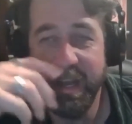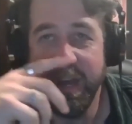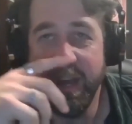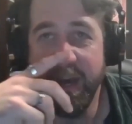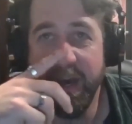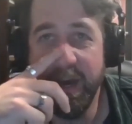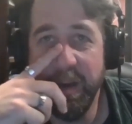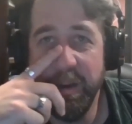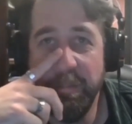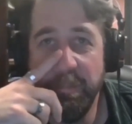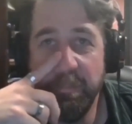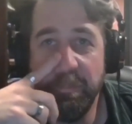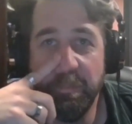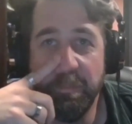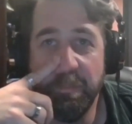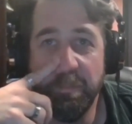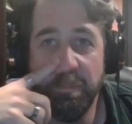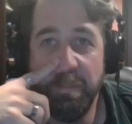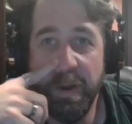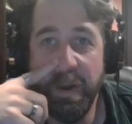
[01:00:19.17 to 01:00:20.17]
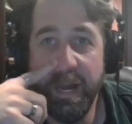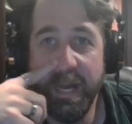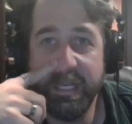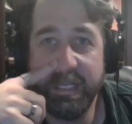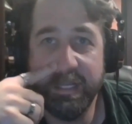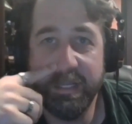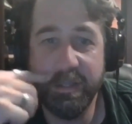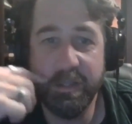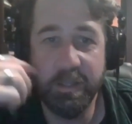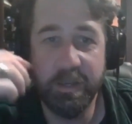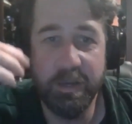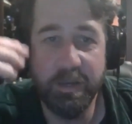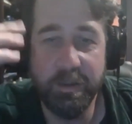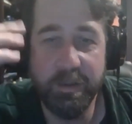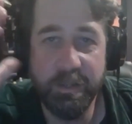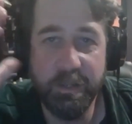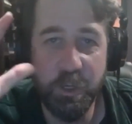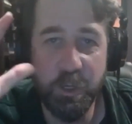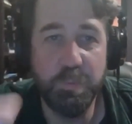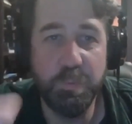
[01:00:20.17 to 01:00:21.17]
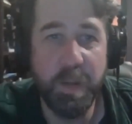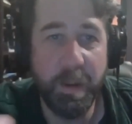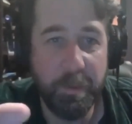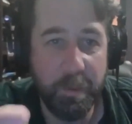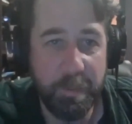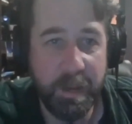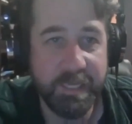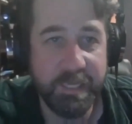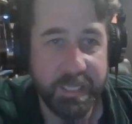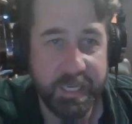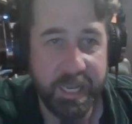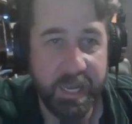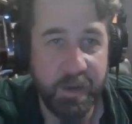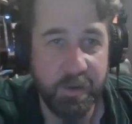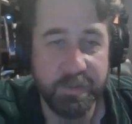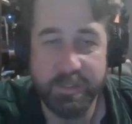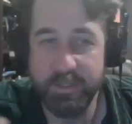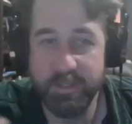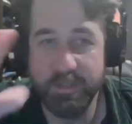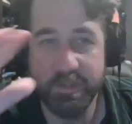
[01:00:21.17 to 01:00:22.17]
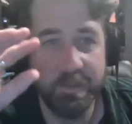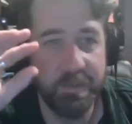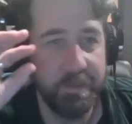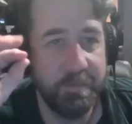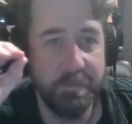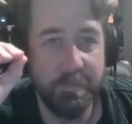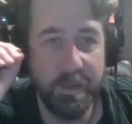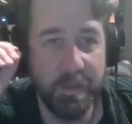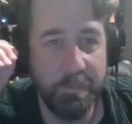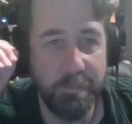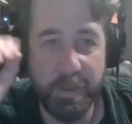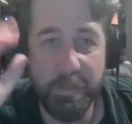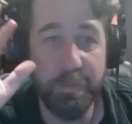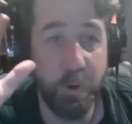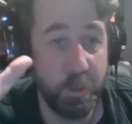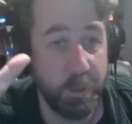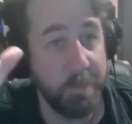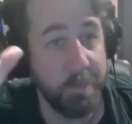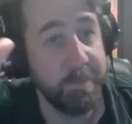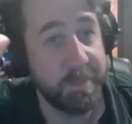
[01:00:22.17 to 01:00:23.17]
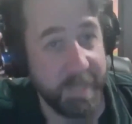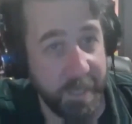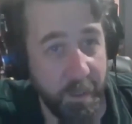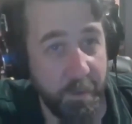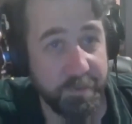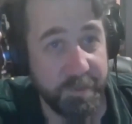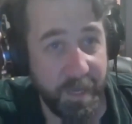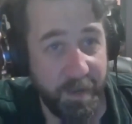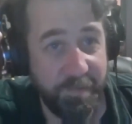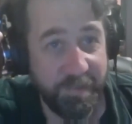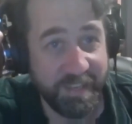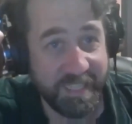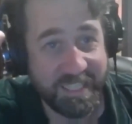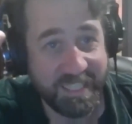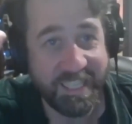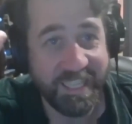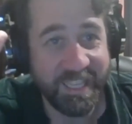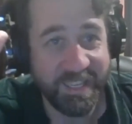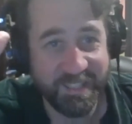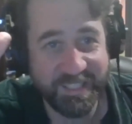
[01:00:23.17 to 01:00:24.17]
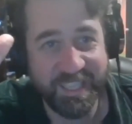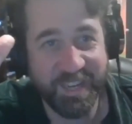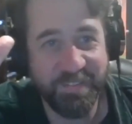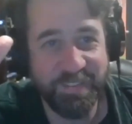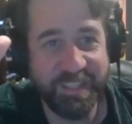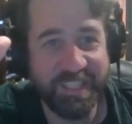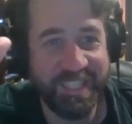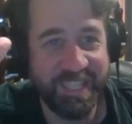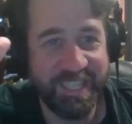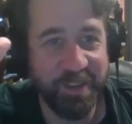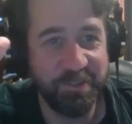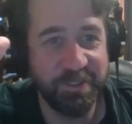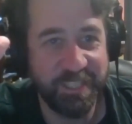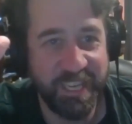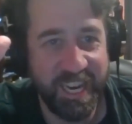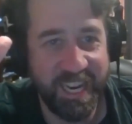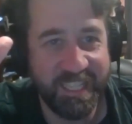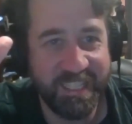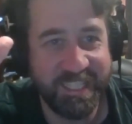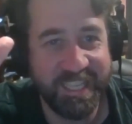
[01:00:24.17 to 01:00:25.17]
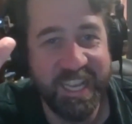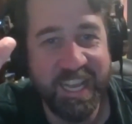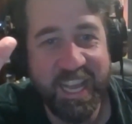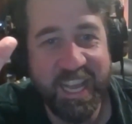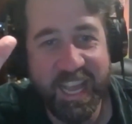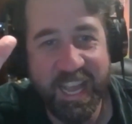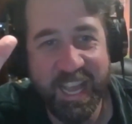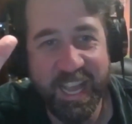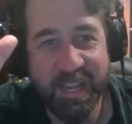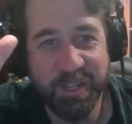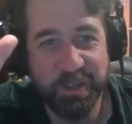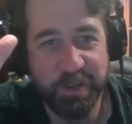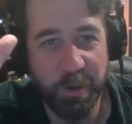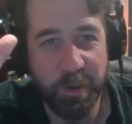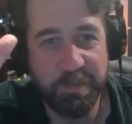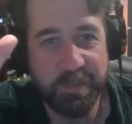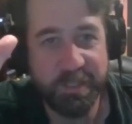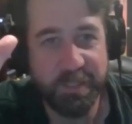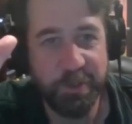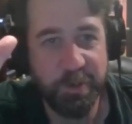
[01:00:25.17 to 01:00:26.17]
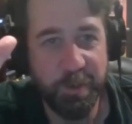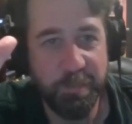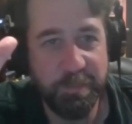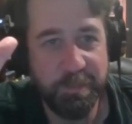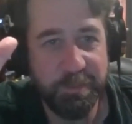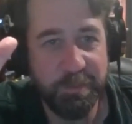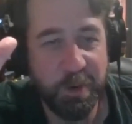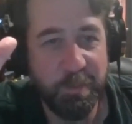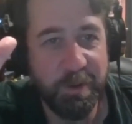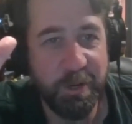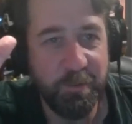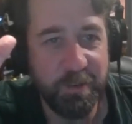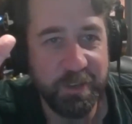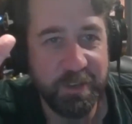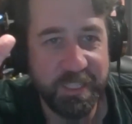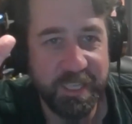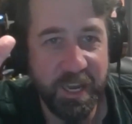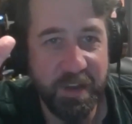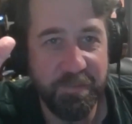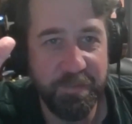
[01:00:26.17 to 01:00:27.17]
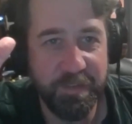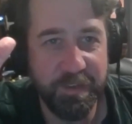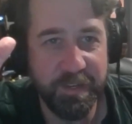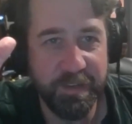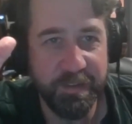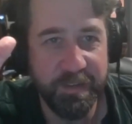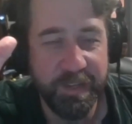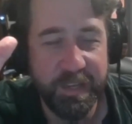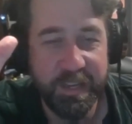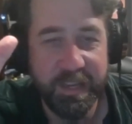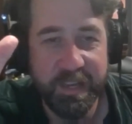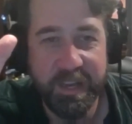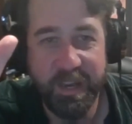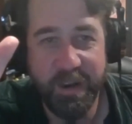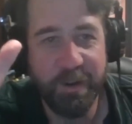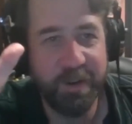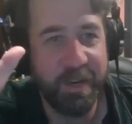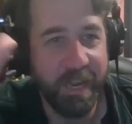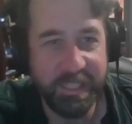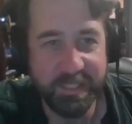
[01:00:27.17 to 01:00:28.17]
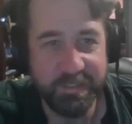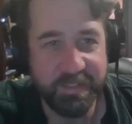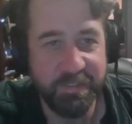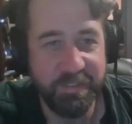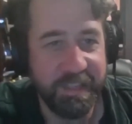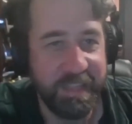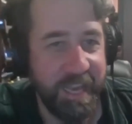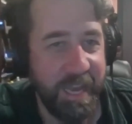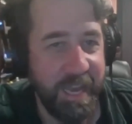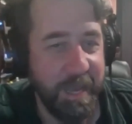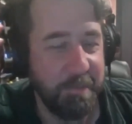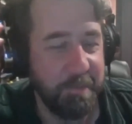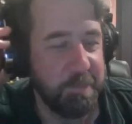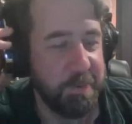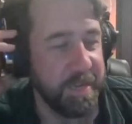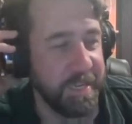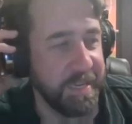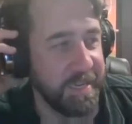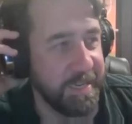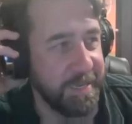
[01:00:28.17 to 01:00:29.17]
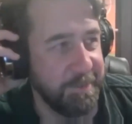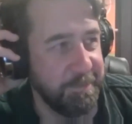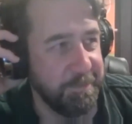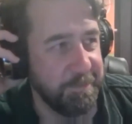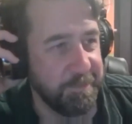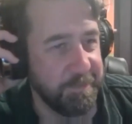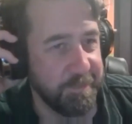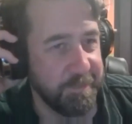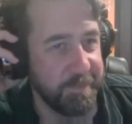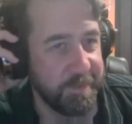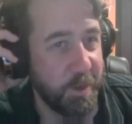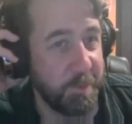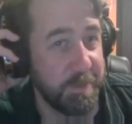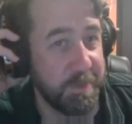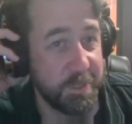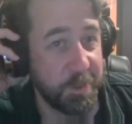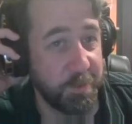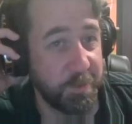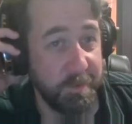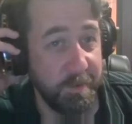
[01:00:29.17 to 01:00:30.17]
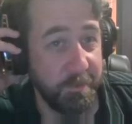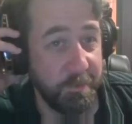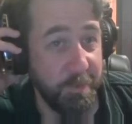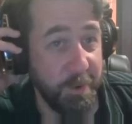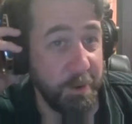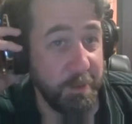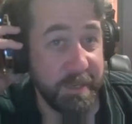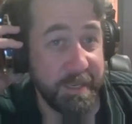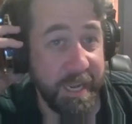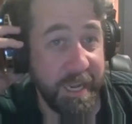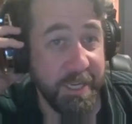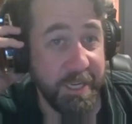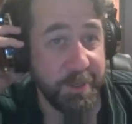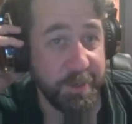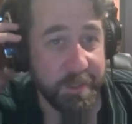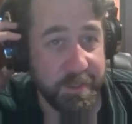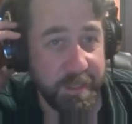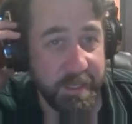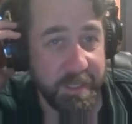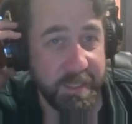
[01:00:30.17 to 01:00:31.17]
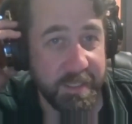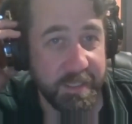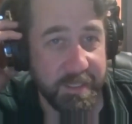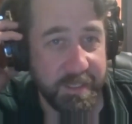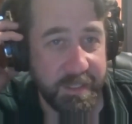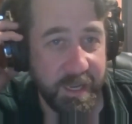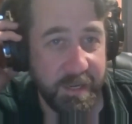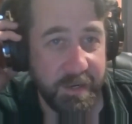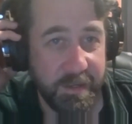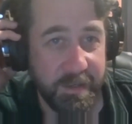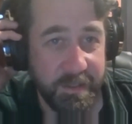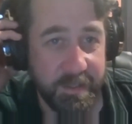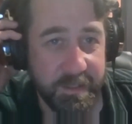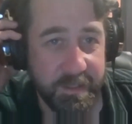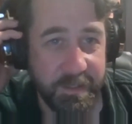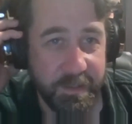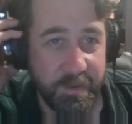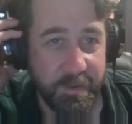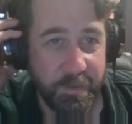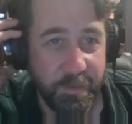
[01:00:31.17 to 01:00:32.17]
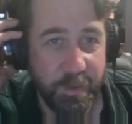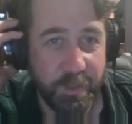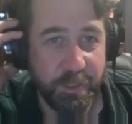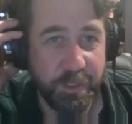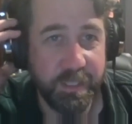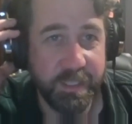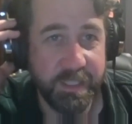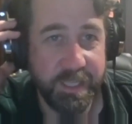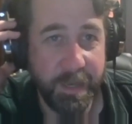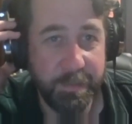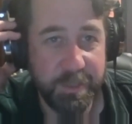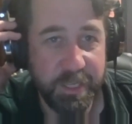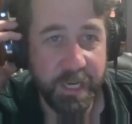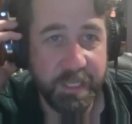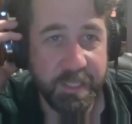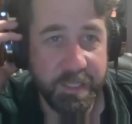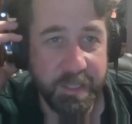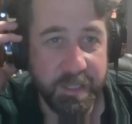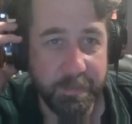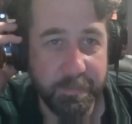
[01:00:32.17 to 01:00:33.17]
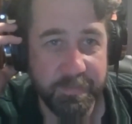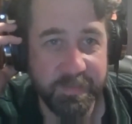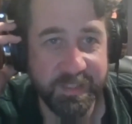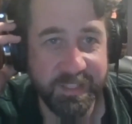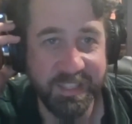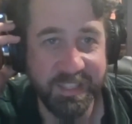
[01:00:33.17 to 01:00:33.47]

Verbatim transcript: Um, but the newspaper-based accounts, people hurt themselves. Obviously, there's definitely self shots and trips, trip, tripping over stuff and all kinds of stuff like that. But um, cryptids are rarely dangerous. They just kind of want you to stop chasing them.